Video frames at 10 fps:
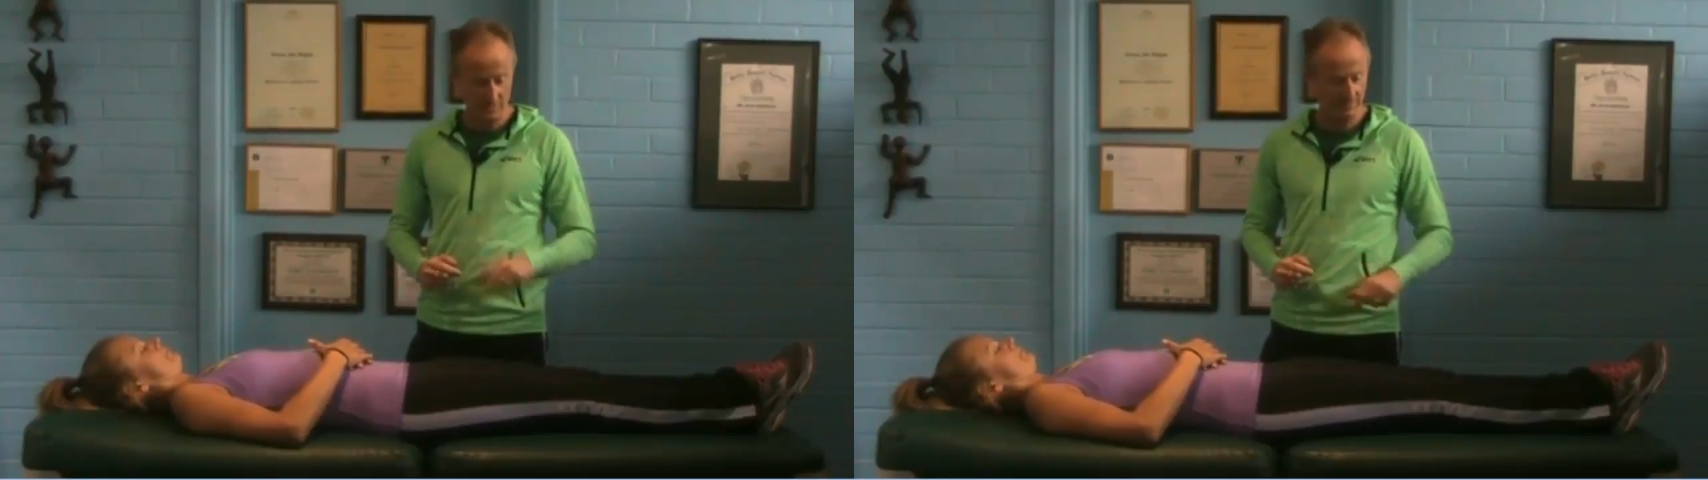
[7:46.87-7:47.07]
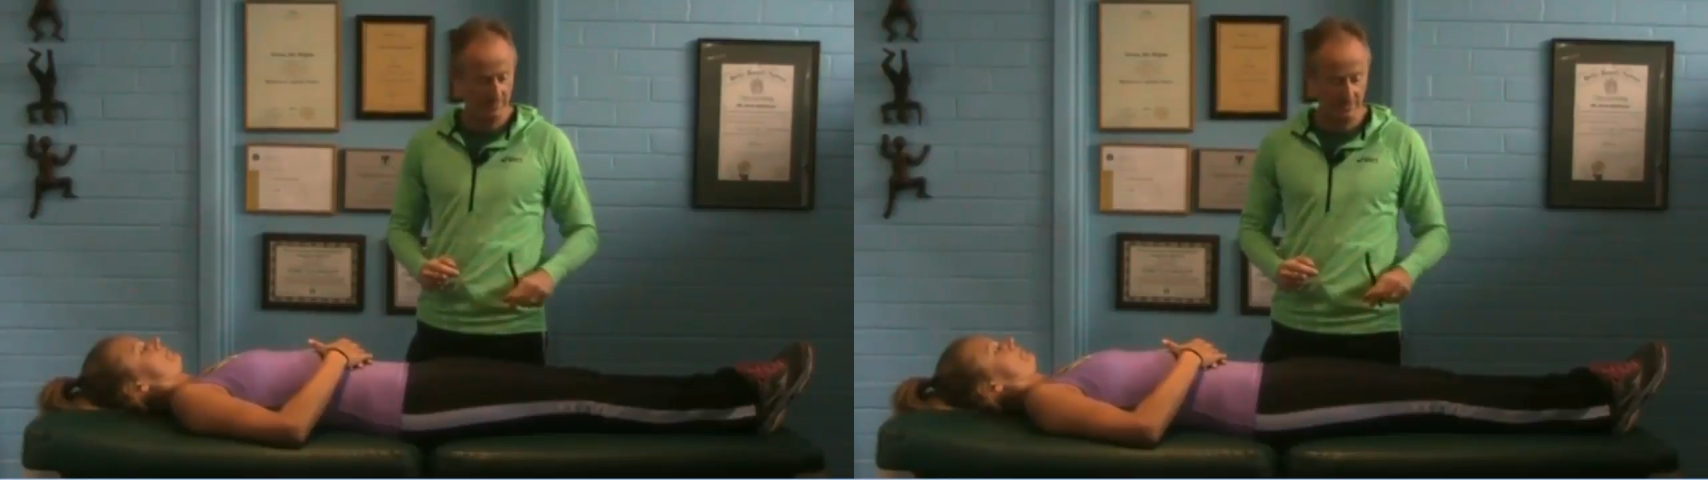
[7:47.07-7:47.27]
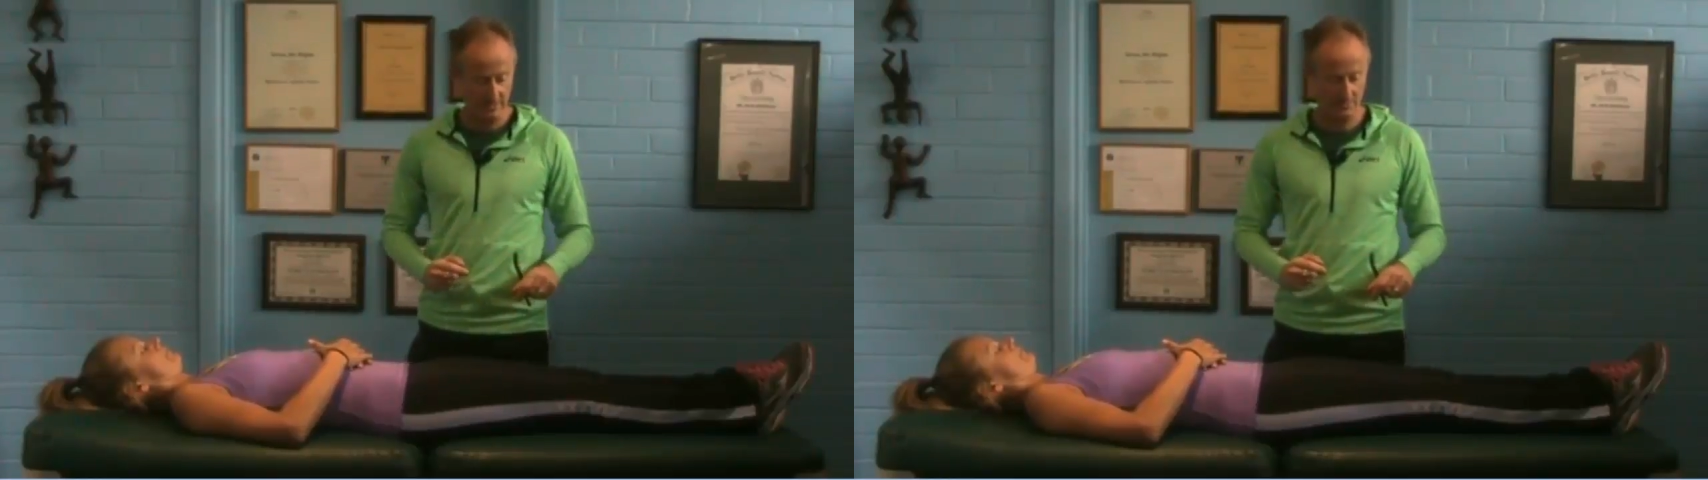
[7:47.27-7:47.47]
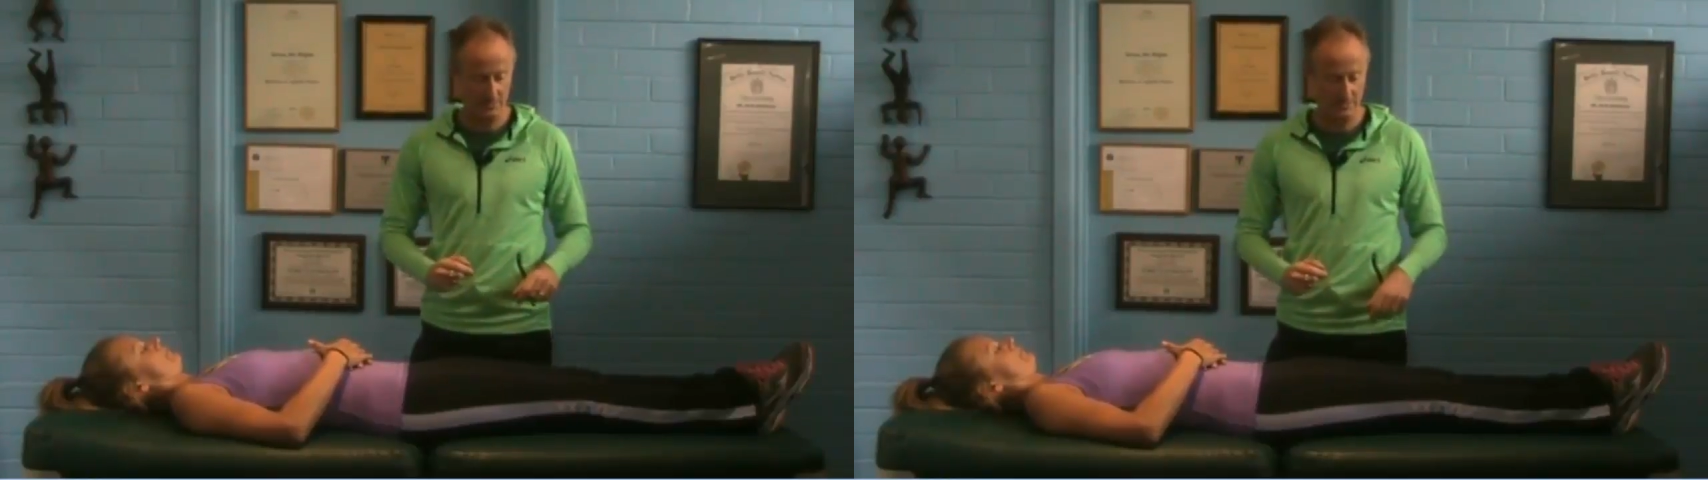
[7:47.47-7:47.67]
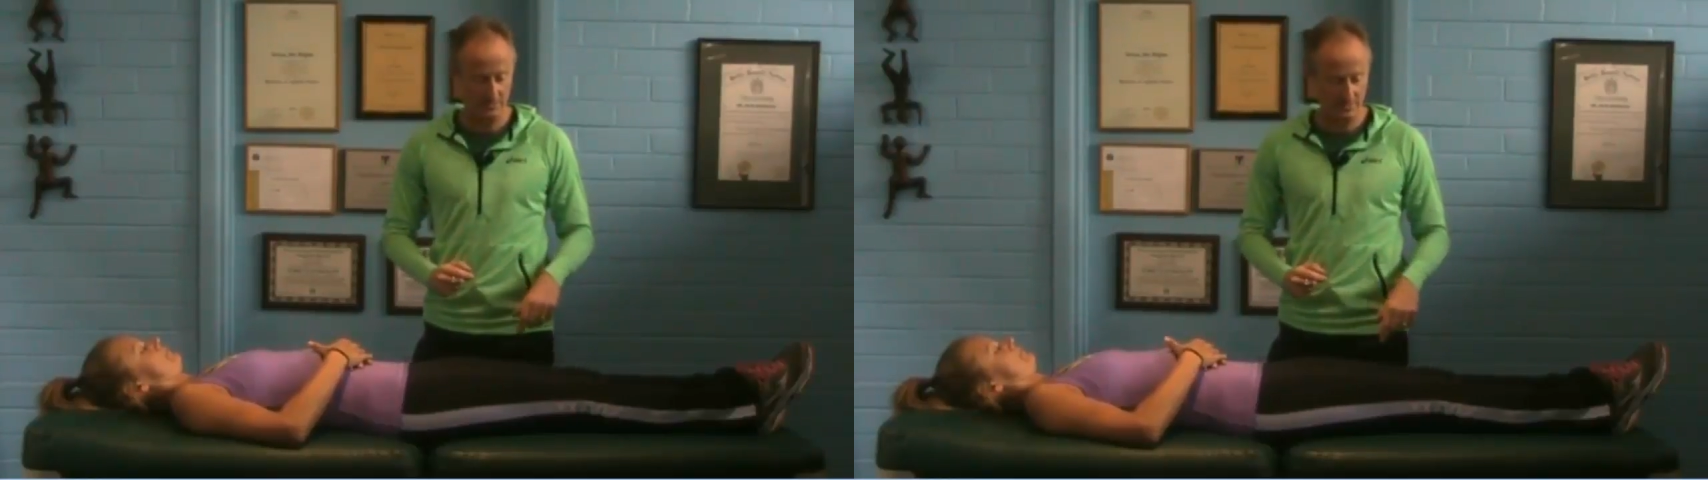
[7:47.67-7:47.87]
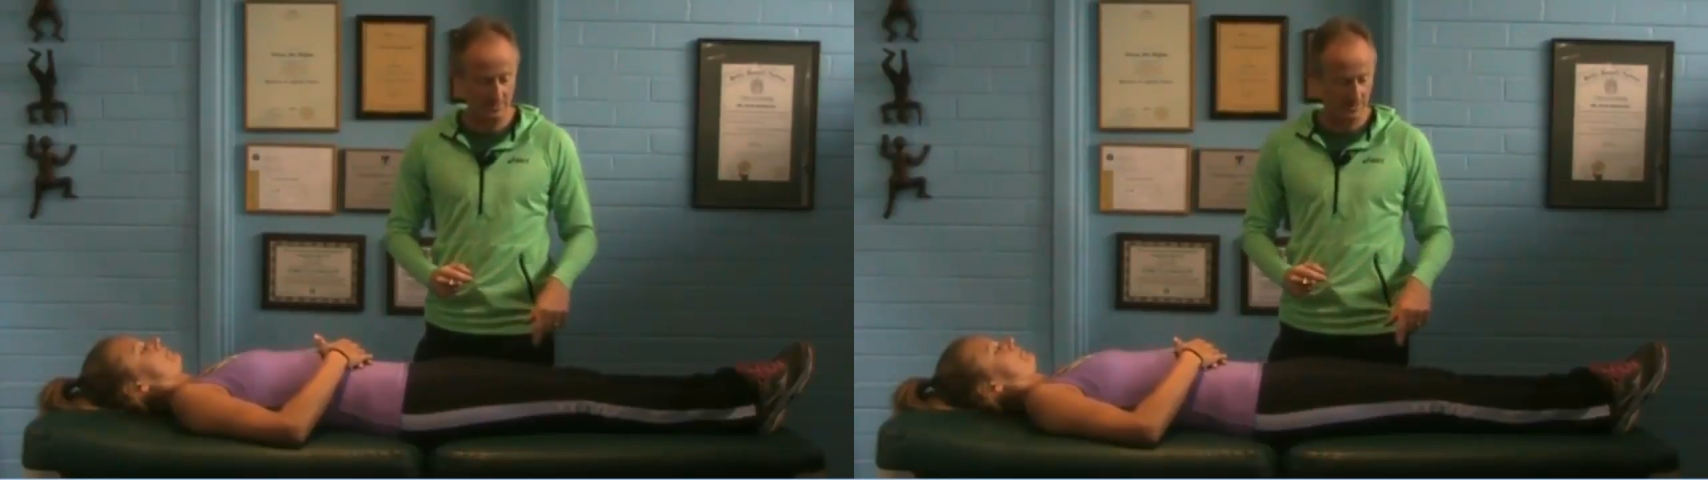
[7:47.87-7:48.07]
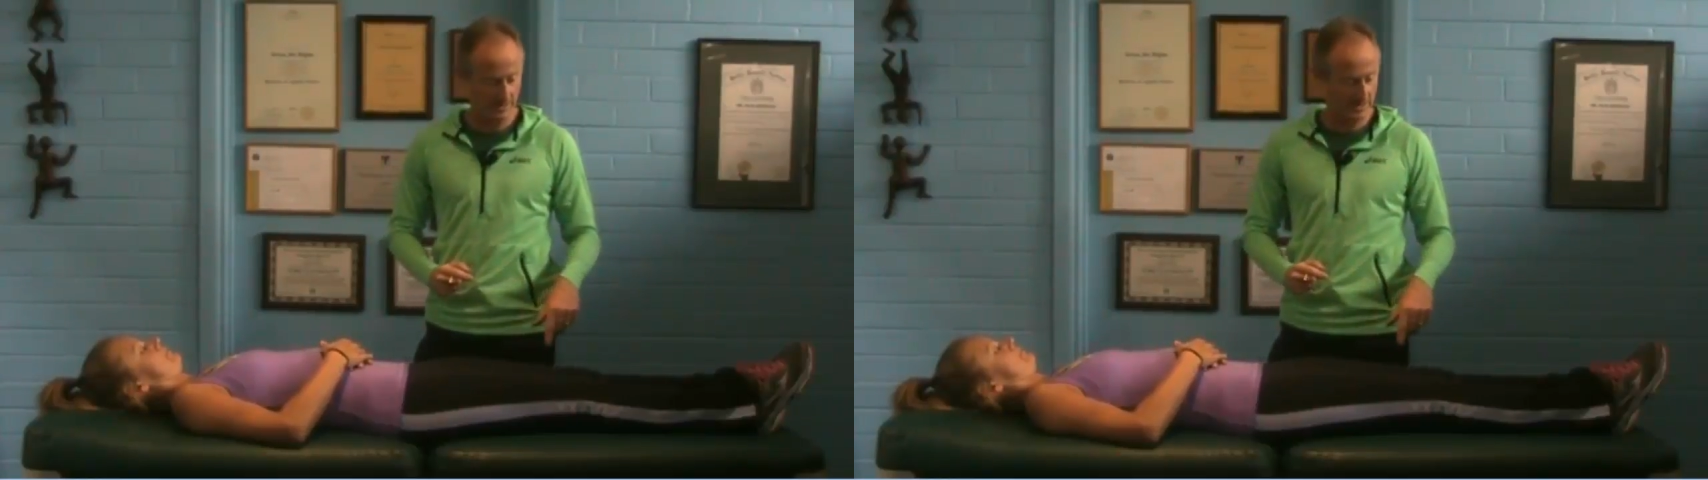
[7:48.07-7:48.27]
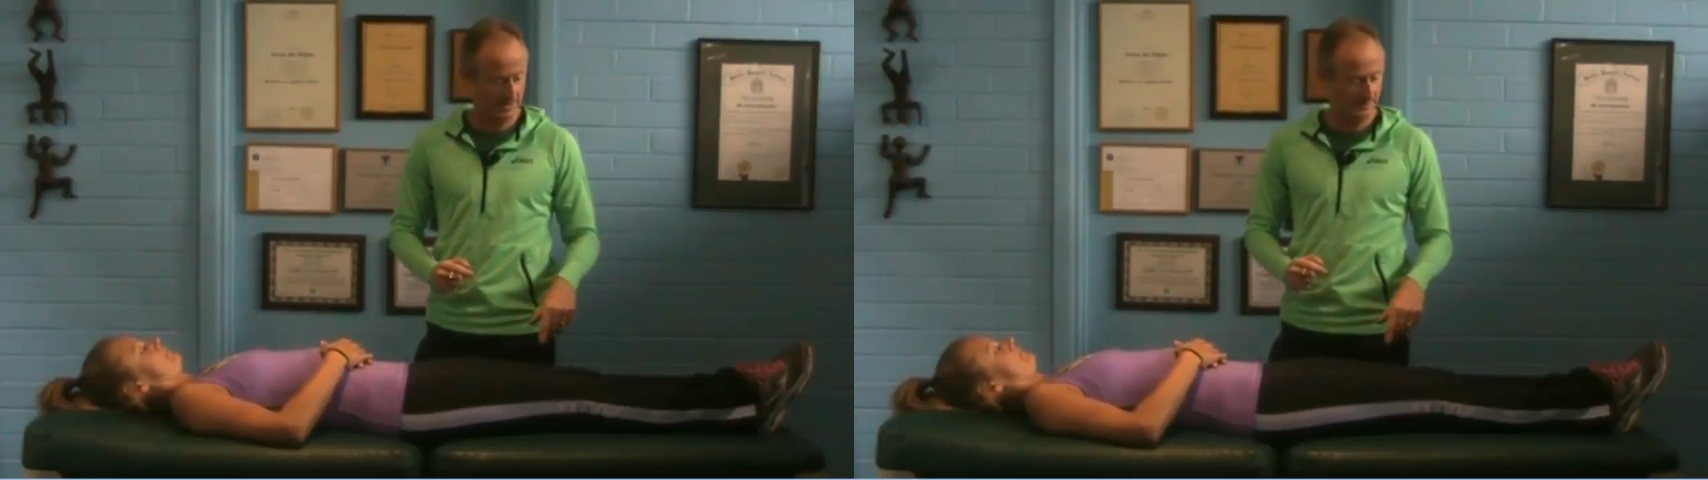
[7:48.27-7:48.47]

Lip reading: everything up internally.